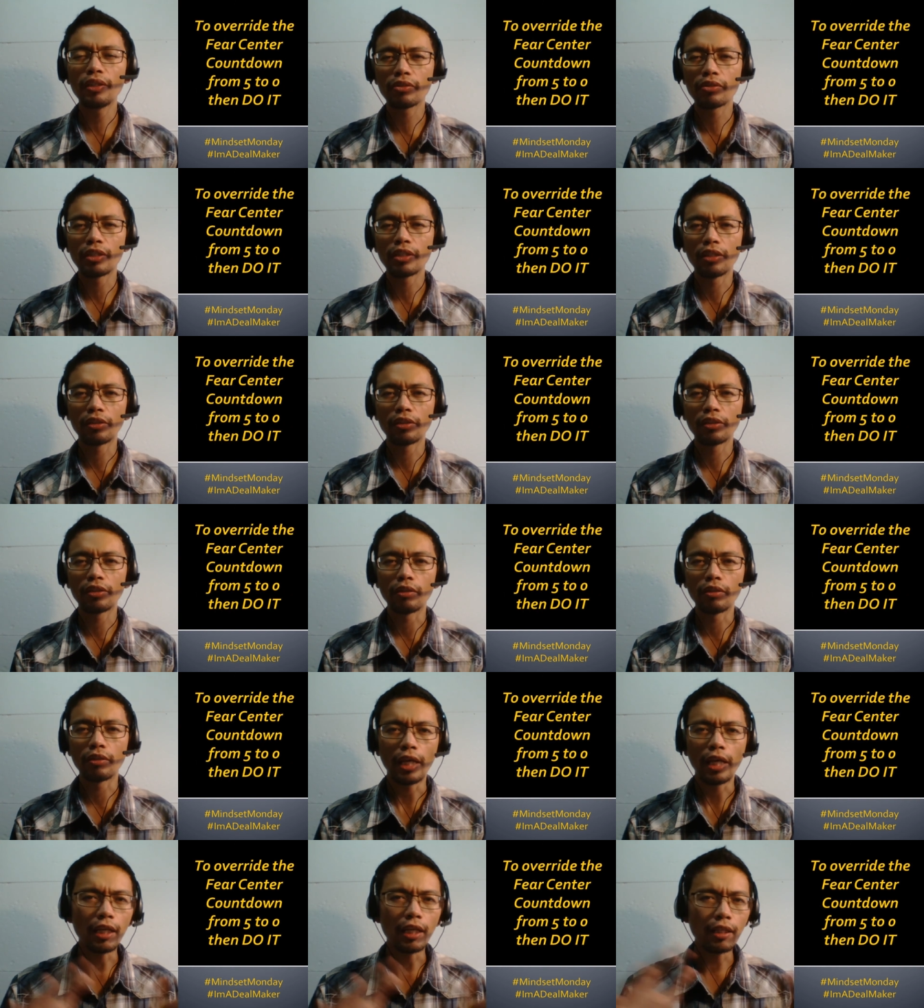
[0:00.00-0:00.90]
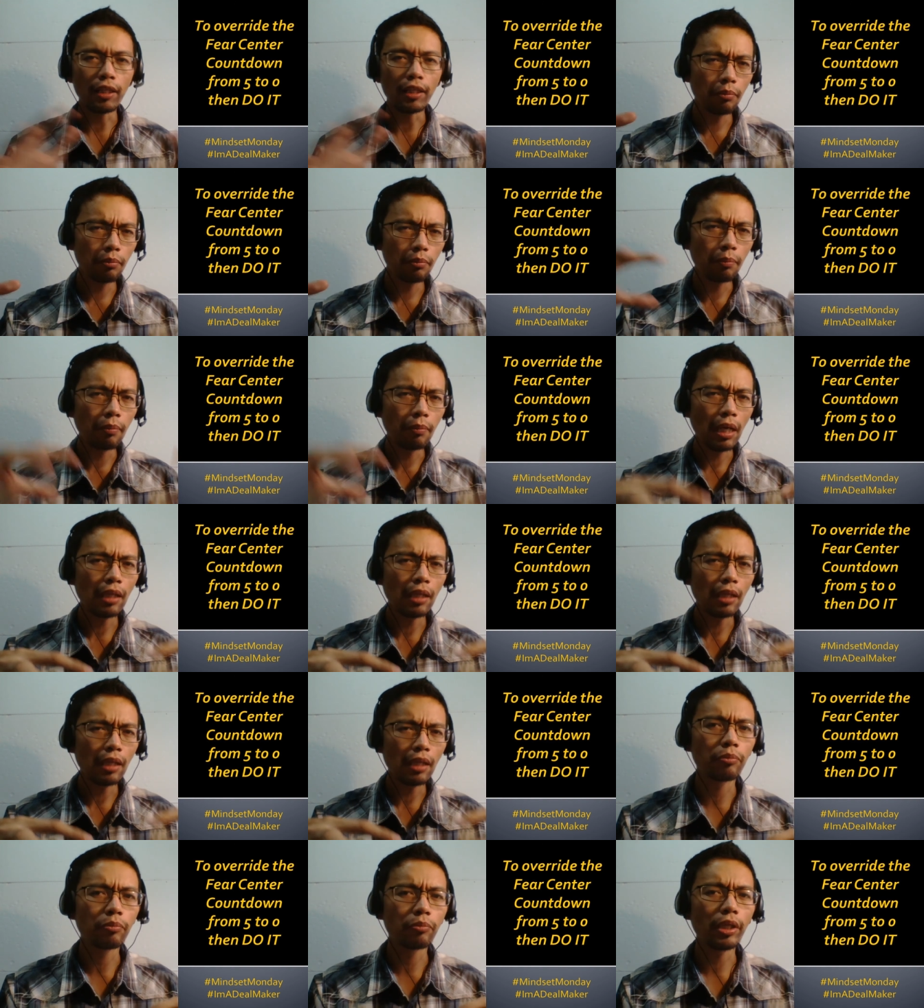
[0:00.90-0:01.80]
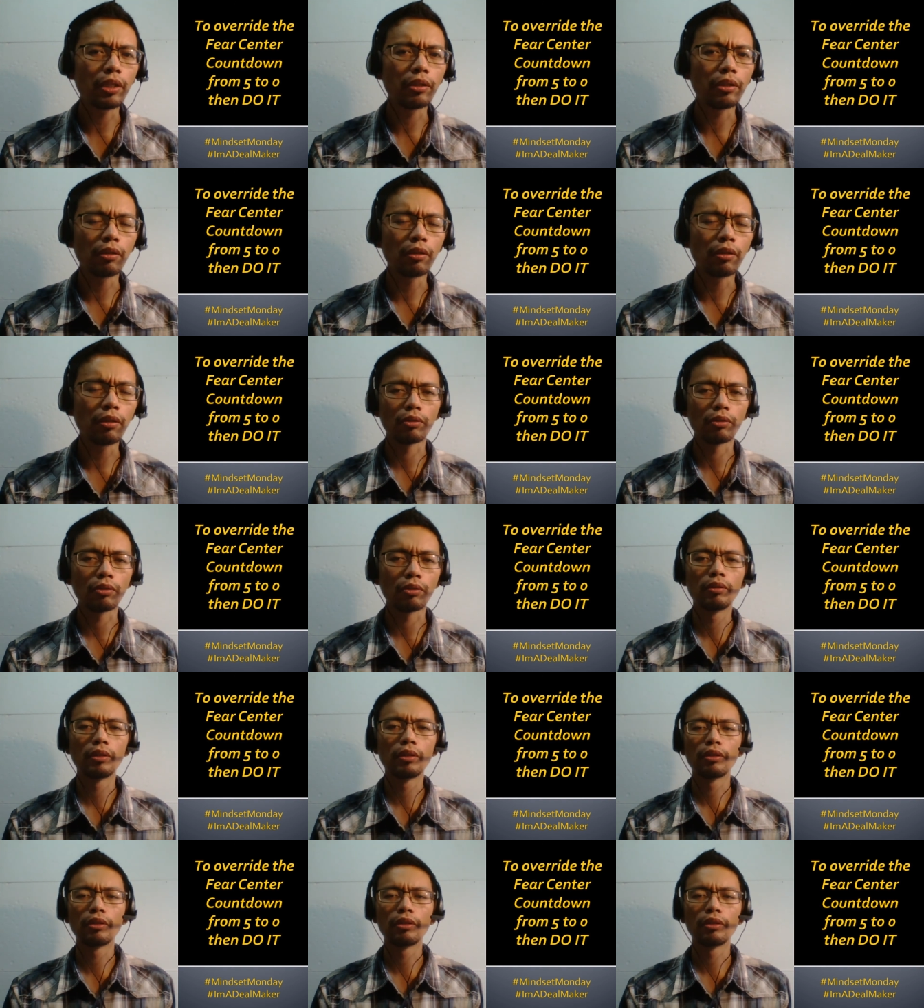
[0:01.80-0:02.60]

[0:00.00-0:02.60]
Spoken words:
center and the mammalian brain also,